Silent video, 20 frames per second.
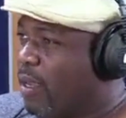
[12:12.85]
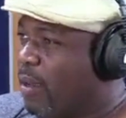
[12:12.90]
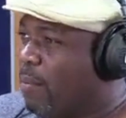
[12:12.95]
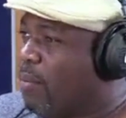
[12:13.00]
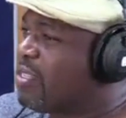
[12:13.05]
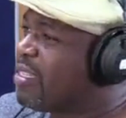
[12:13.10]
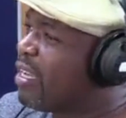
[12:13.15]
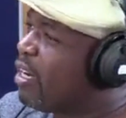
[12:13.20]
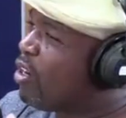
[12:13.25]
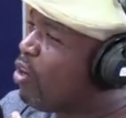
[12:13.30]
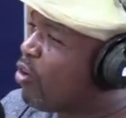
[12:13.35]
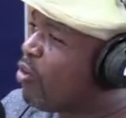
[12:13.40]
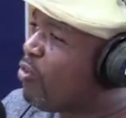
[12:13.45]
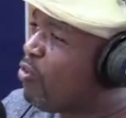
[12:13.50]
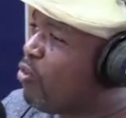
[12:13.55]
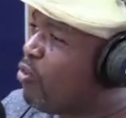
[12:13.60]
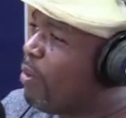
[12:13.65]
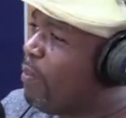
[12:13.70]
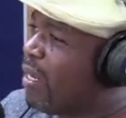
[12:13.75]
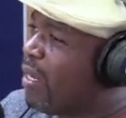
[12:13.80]
Because a lot of
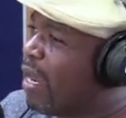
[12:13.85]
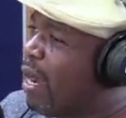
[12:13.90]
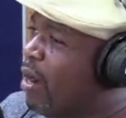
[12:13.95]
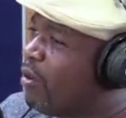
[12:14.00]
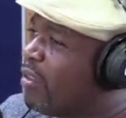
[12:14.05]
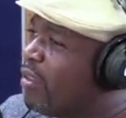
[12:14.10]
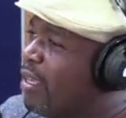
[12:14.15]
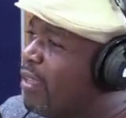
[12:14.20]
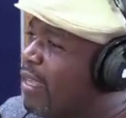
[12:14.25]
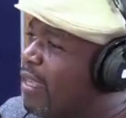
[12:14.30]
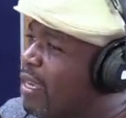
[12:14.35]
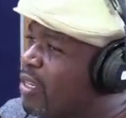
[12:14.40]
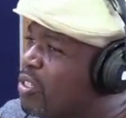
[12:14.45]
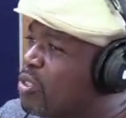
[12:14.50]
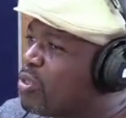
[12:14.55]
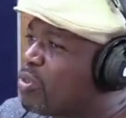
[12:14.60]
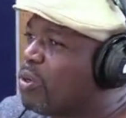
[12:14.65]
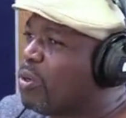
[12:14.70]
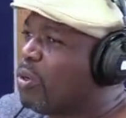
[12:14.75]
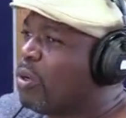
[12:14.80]
women out there, they are
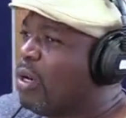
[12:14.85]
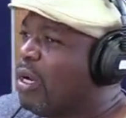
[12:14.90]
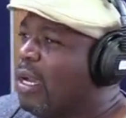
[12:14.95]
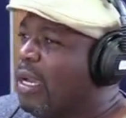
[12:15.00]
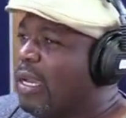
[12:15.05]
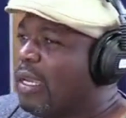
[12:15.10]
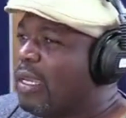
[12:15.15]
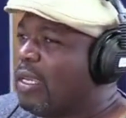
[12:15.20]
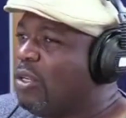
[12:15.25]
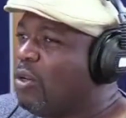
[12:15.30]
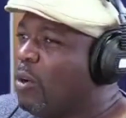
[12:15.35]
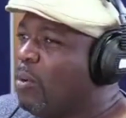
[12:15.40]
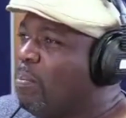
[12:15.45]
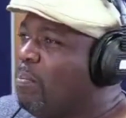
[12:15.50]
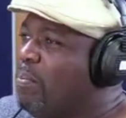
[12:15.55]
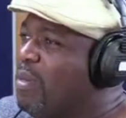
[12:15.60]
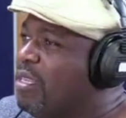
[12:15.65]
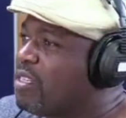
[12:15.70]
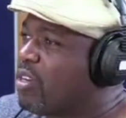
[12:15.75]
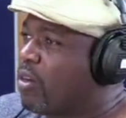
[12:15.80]
so,
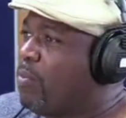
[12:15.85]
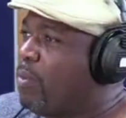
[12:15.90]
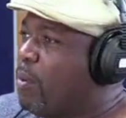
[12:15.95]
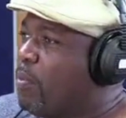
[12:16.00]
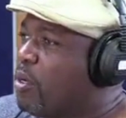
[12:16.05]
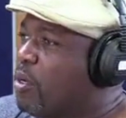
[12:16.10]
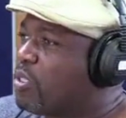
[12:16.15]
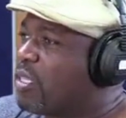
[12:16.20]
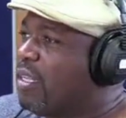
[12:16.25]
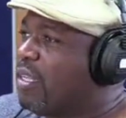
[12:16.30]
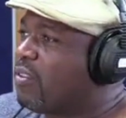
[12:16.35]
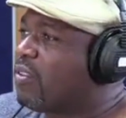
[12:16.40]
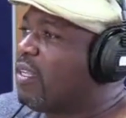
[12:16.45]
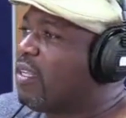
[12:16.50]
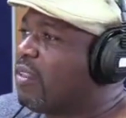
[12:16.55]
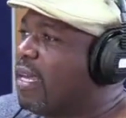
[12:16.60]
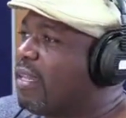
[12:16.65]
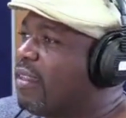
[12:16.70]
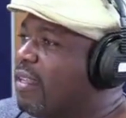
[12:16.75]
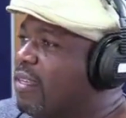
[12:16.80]
miserable because they
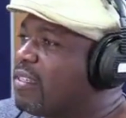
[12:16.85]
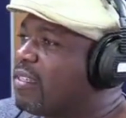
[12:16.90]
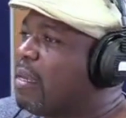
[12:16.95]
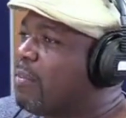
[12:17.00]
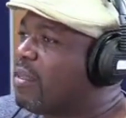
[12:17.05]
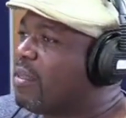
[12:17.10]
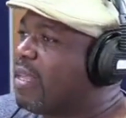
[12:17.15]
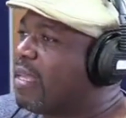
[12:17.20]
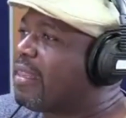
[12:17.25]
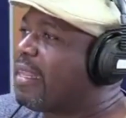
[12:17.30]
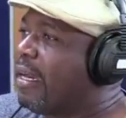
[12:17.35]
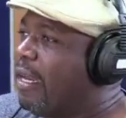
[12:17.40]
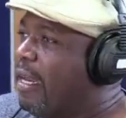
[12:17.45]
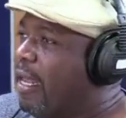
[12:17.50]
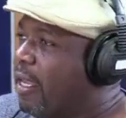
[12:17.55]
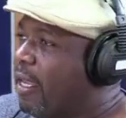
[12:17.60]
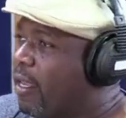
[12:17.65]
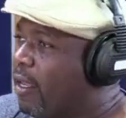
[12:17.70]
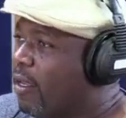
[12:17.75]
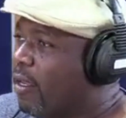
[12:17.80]
think that there's something that they're
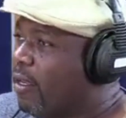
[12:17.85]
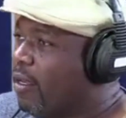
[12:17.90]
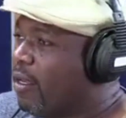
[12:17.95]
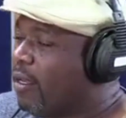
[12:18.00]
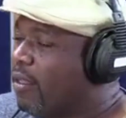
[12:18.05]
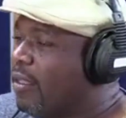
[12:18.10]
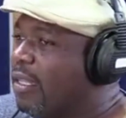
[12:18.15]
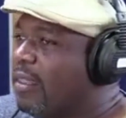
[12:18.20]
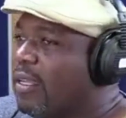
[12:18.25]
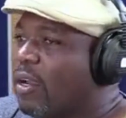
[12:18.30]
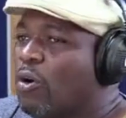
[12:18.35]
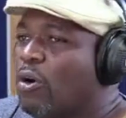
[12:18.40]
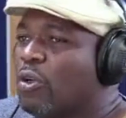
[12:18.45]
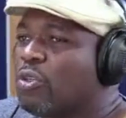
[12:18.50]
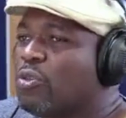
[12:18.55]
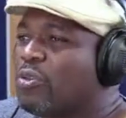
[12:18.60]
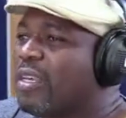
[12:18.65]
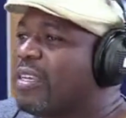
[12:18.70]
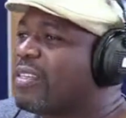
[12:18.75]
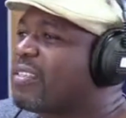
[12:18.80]
lacking. Then they go
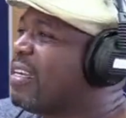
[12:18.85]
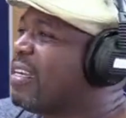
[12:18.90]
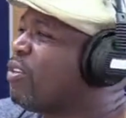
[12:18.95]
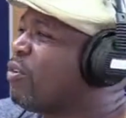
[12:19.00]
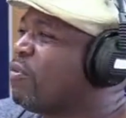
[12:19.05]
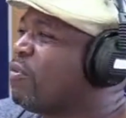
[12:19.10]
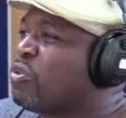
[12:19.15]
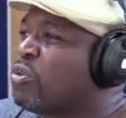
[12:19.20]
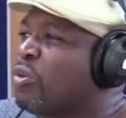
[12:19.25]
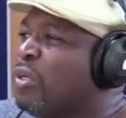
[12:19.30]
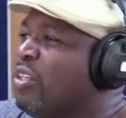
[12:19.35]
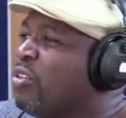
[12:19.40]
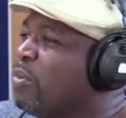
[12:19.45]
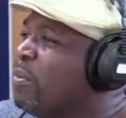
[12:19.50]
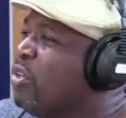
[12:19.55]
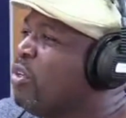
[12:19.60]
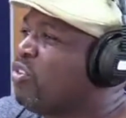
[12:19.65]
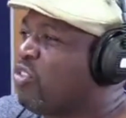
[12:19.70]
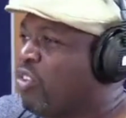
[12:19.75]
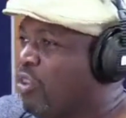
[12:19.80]
to the extent of doing
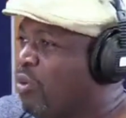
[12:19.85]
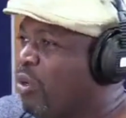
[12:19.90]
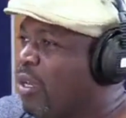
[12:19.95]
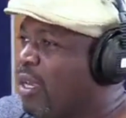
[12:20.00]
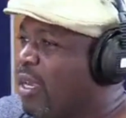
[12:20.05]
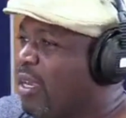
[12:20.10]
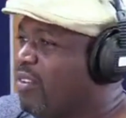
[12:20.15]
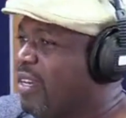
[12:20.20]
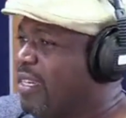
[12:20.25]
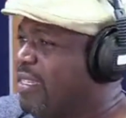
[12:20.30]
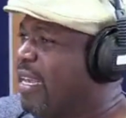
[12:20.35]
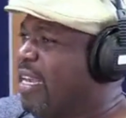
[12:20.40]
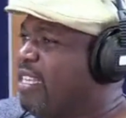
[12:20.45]
regime so